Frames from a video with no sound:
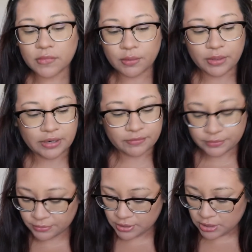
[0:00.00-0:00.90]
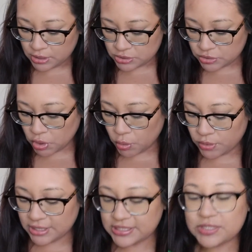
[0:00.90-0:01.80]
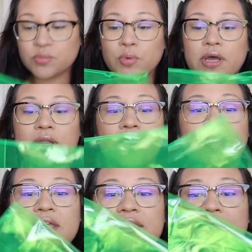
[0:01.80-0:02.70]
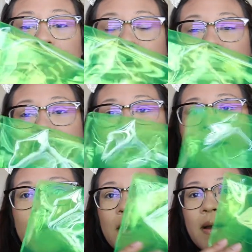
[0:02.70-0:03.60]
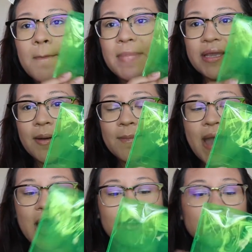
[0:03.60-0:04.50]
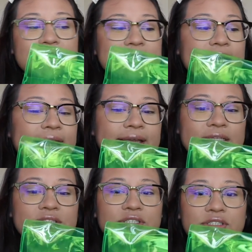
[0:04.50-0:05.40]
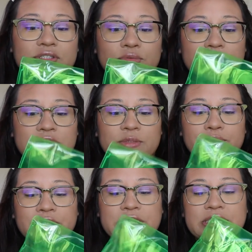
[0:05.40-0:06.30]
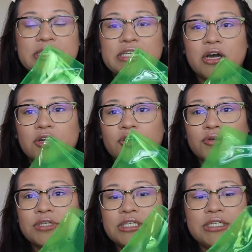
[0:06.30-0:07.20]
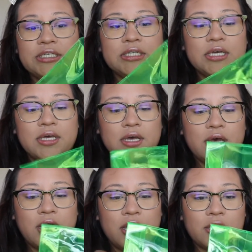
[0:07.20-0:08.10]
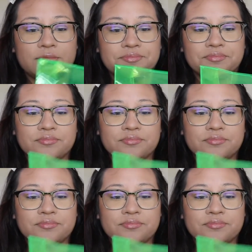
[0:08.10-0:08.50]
whatever. So this is what this month's makeup bag looks like. It's just a really pretty neon green. I